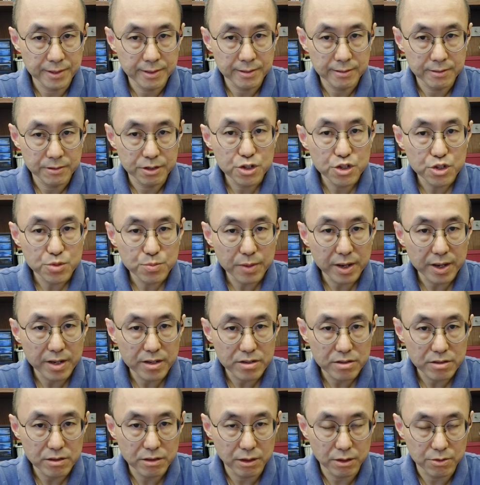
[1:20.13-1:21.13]
This makes
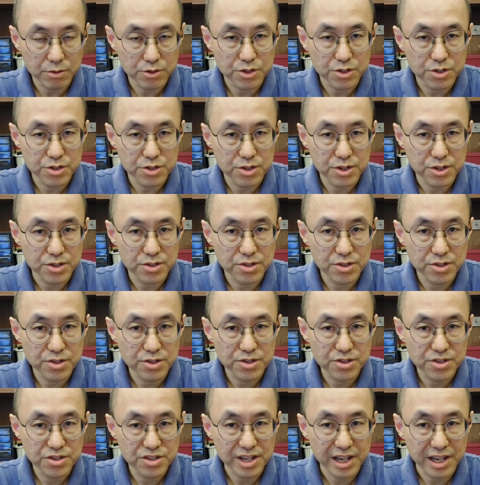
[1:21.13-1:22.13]
logistics
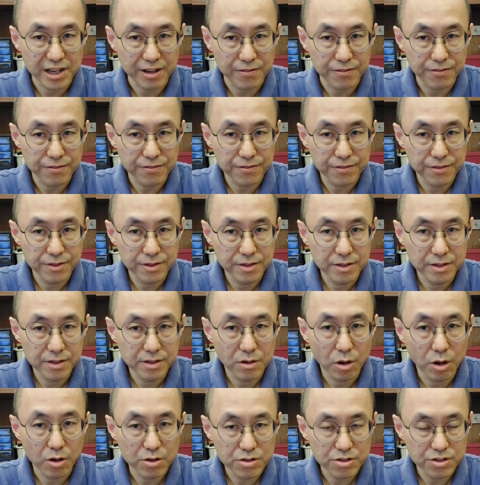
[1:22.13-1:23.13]
safe,
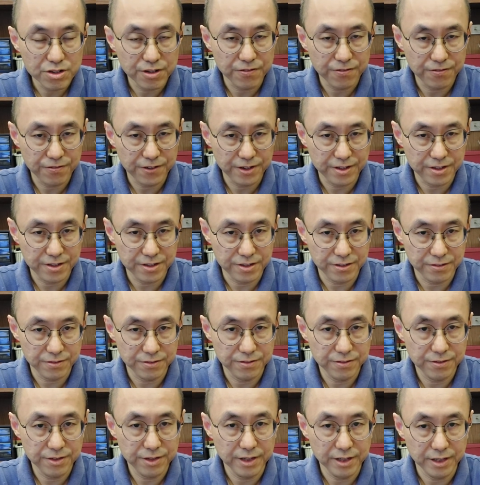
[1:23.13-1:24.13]
cost-effective,
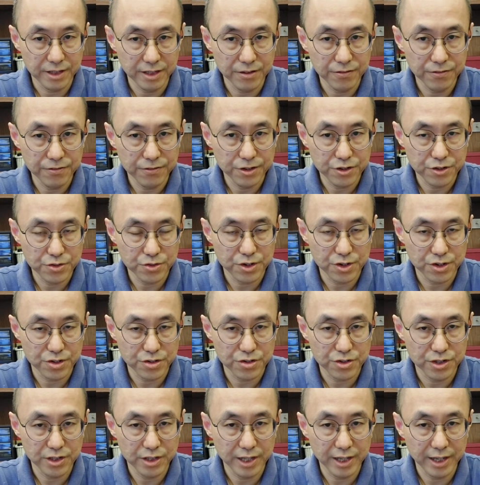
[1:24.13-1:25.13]
and
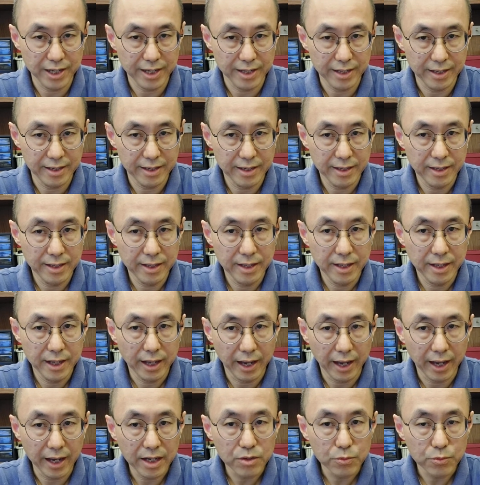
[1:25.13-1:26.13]
infrastructure-light,
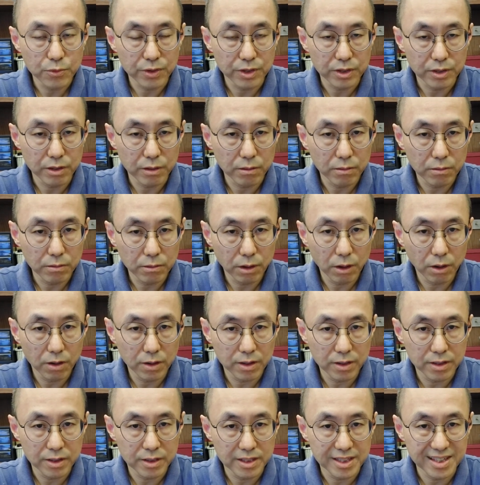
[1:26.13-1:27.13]
and we no
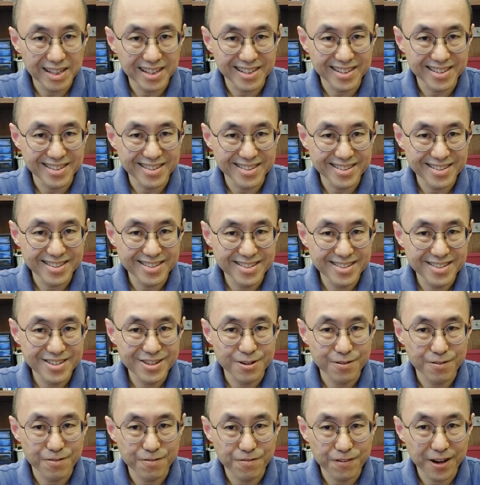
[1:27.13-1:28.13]
longer need to
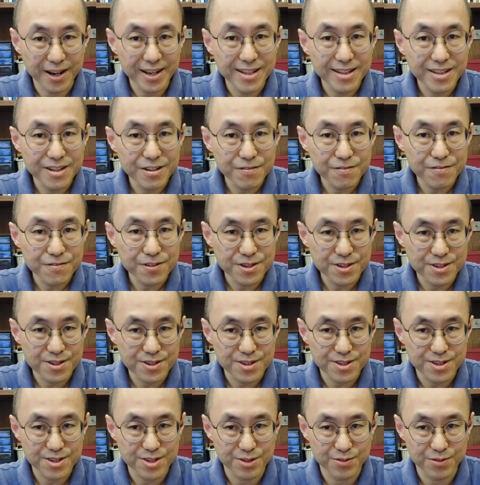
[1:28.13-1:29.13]
fight the
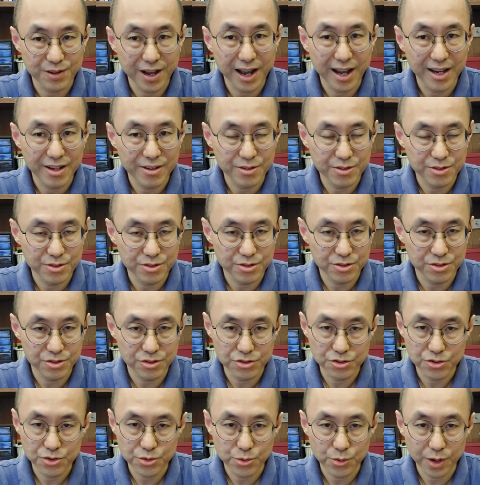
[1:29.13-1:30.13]
physics of hydrogen
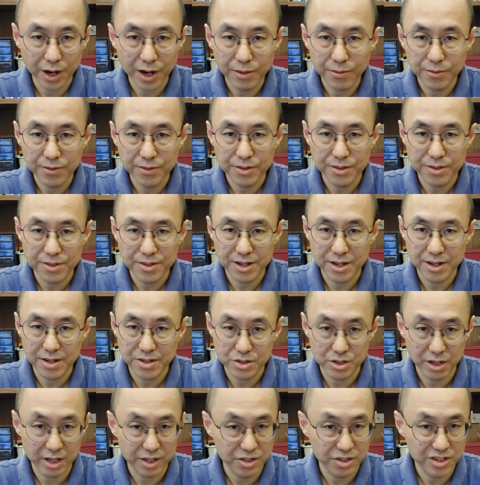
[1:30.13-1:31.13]
throughout this
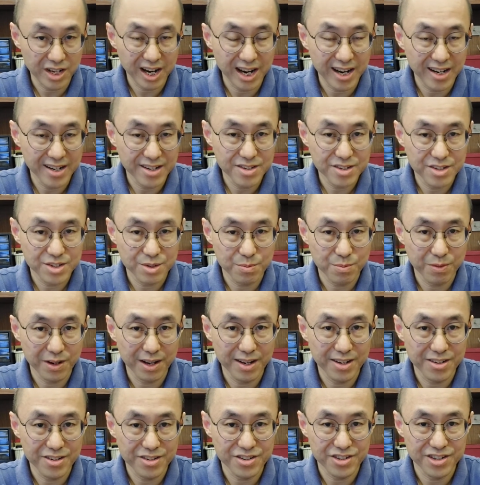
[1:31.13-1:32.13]
entire supply
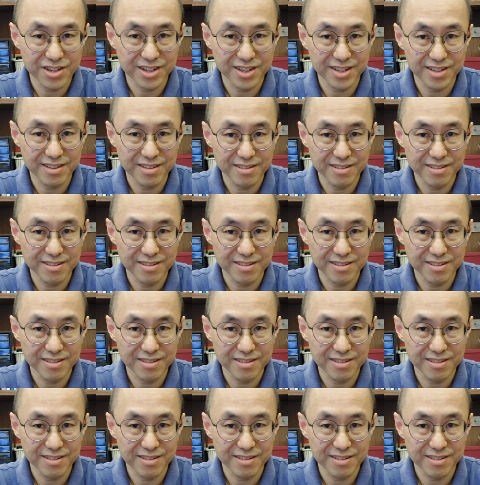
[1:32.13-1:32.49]
chain.